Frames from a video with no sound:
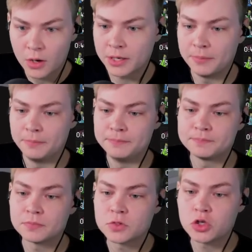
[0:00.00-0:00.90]
Okay.
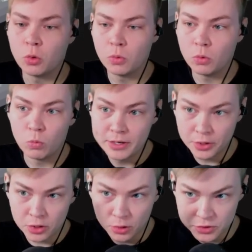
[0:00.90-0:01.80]
So when you're
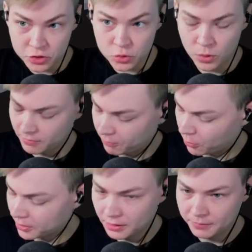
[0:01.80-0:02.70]
close to
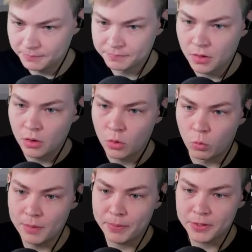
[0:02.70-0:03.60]
2040,
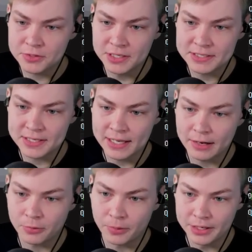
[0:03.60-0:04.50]
one person needs to get out
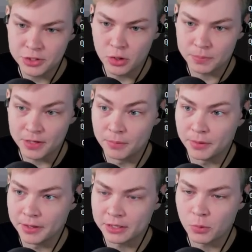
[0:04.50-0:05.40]
of range and go up to
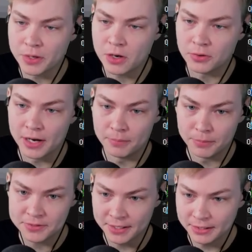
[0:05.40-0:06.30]
Umbra. That's what we call the Umbra
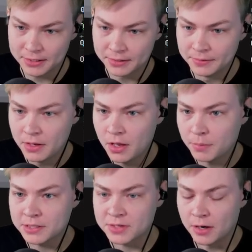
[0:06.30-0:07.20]
tank.
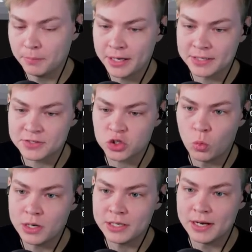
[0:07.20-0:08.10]
Because Umbra hits
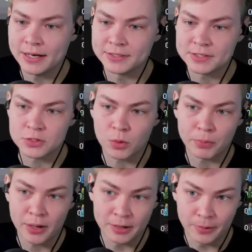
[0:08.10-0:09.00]
29s because we're
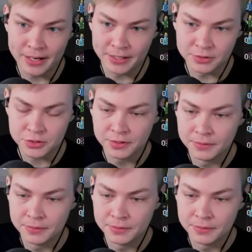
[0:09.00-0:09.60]
praying range.